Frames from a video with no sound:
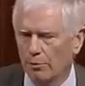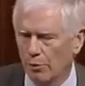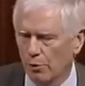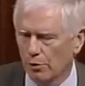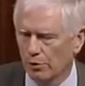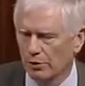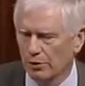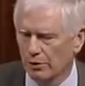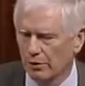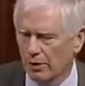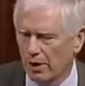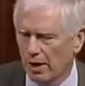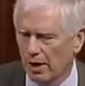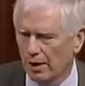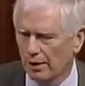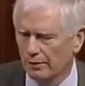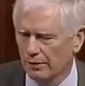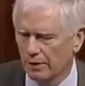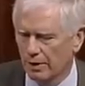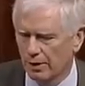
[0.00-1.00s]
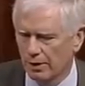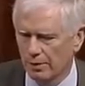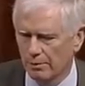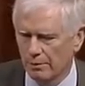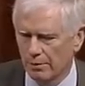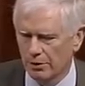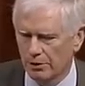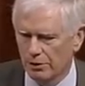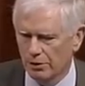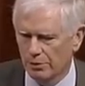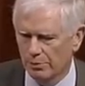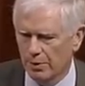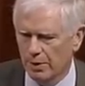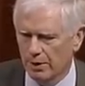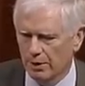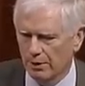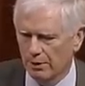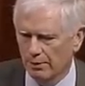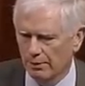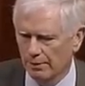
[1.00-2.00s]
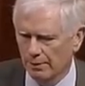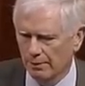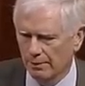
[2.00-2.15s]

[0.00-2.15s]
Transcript: personal lives. Mr. Speaker,